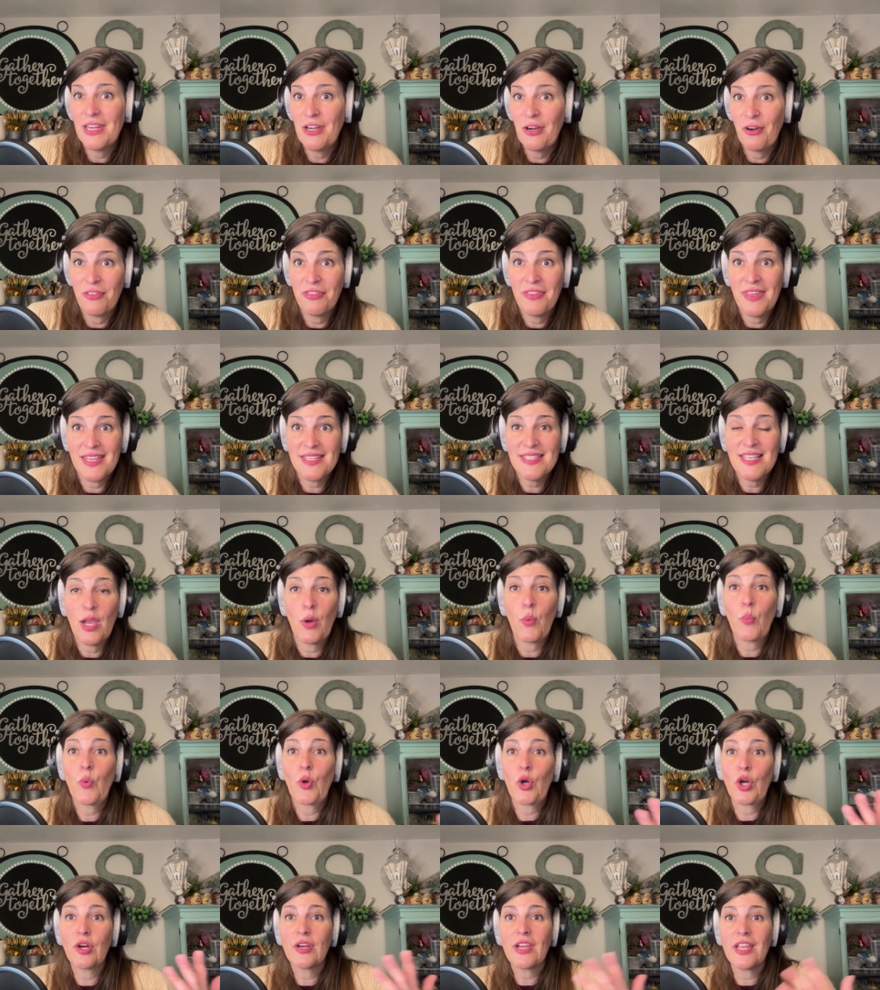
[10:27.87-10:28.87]
things that
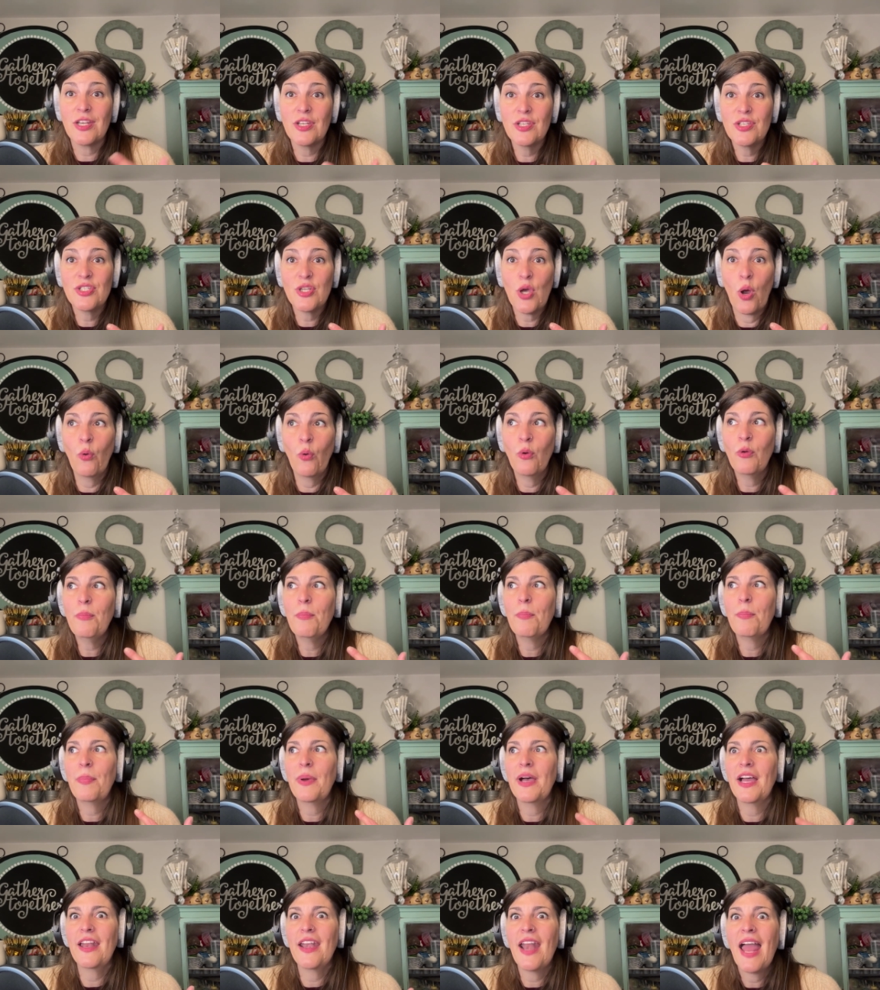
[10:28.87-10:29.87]
work and don't,
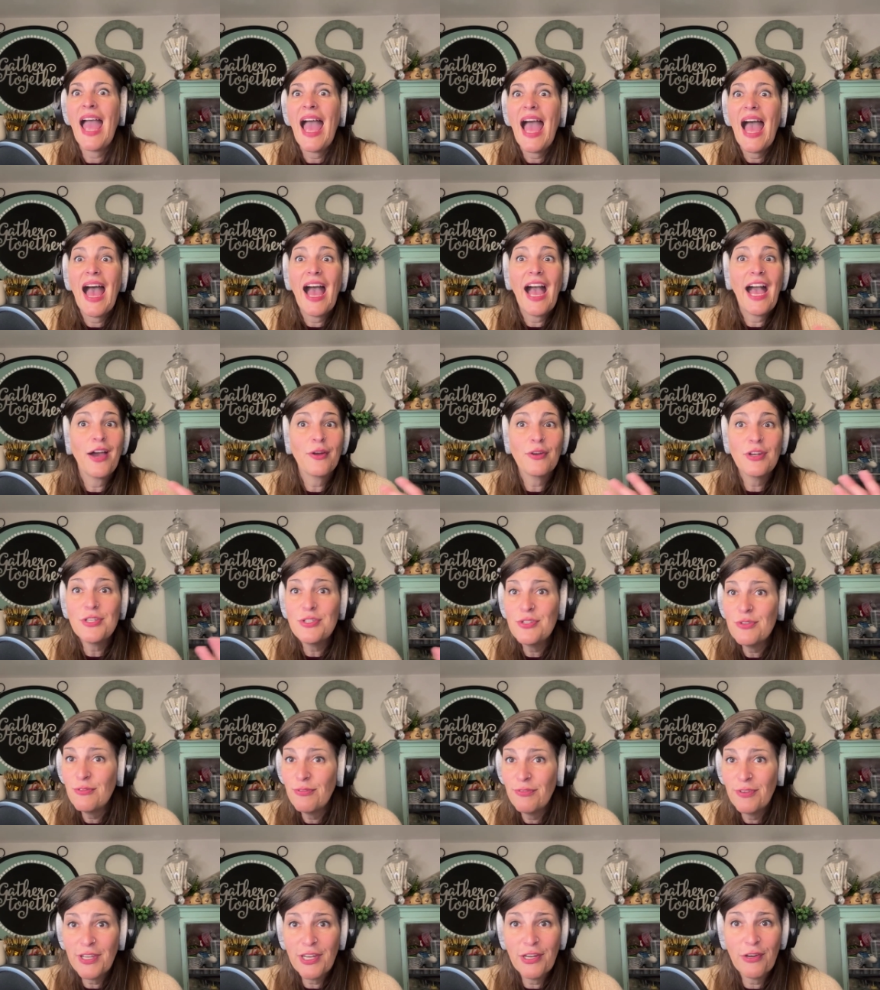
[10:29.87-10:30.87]
but how did you
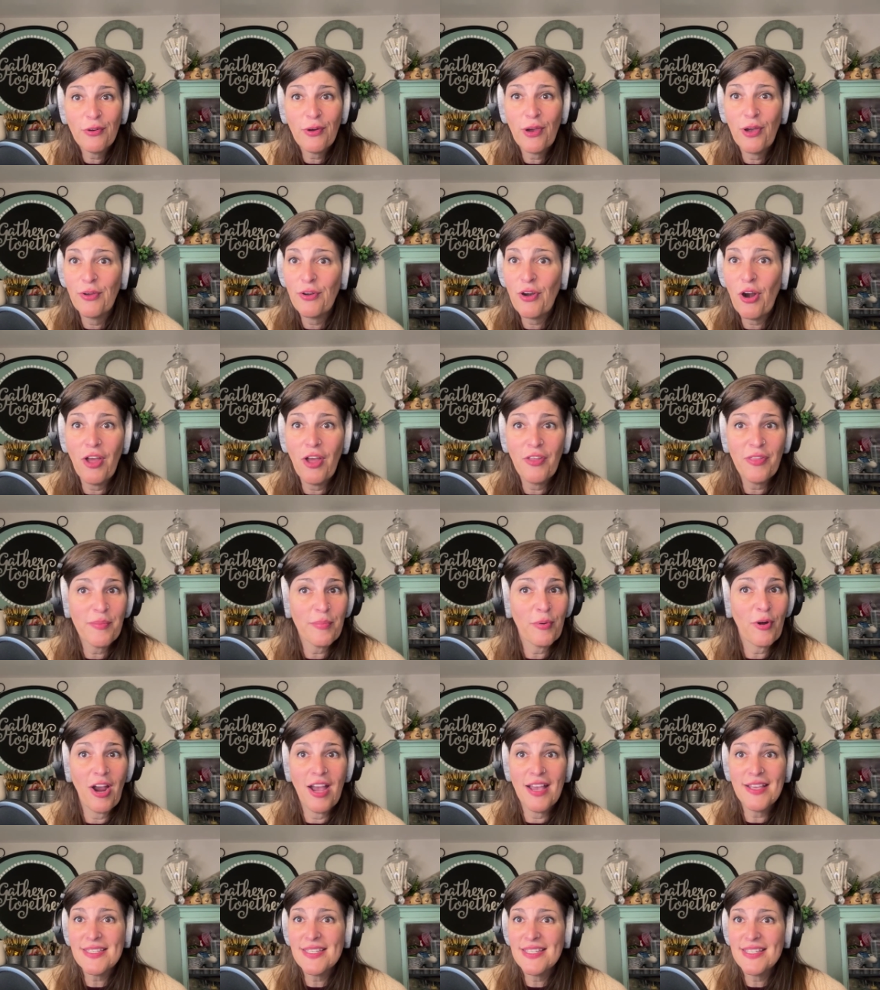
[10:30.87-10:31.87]
figure out all the
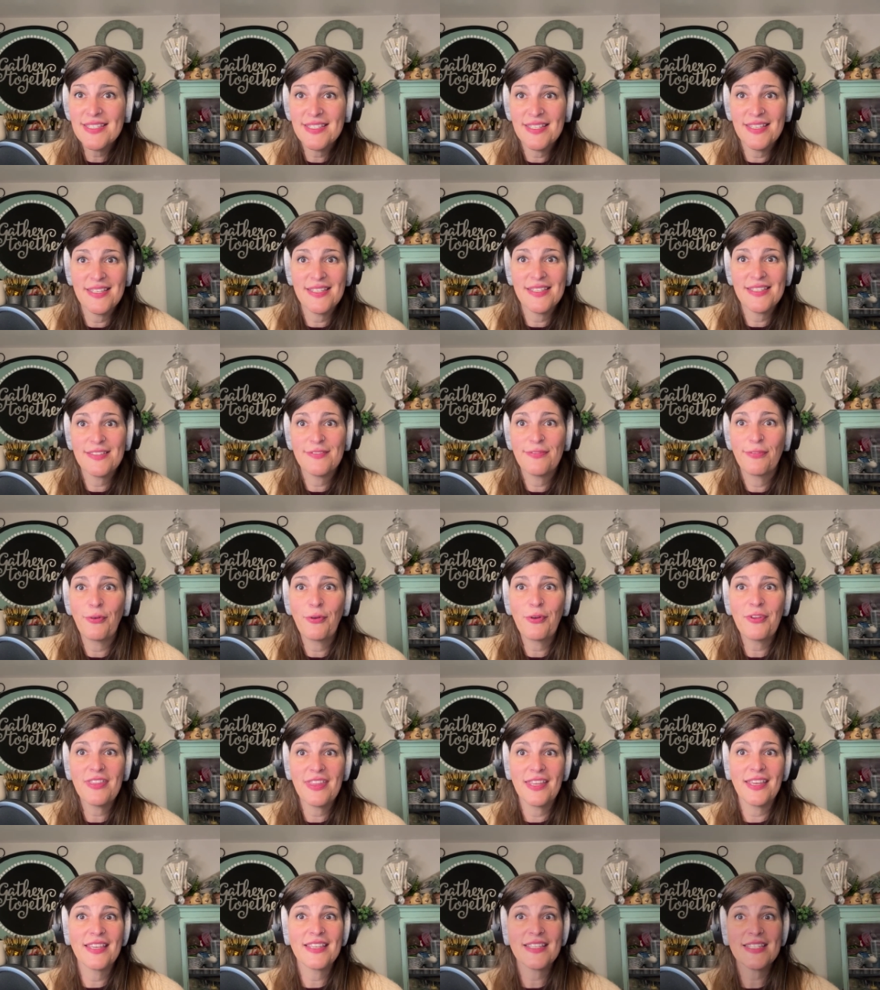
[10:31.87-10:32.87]
processes for
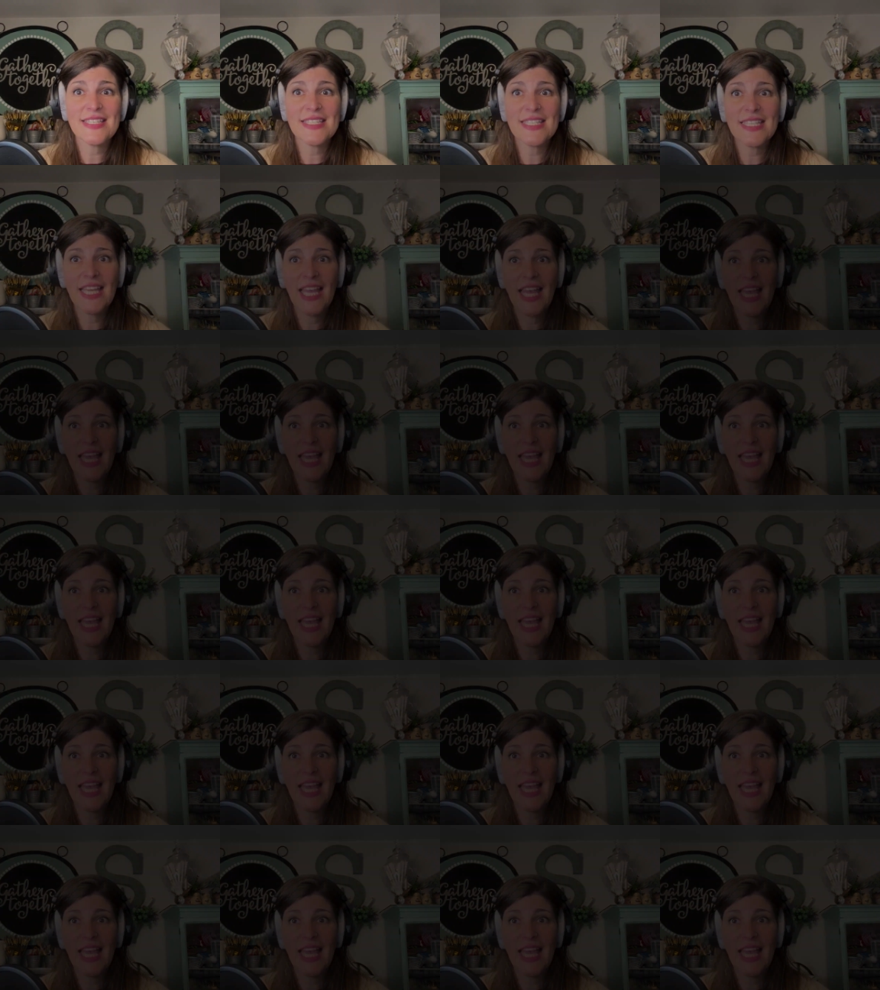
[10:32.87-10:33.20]
this?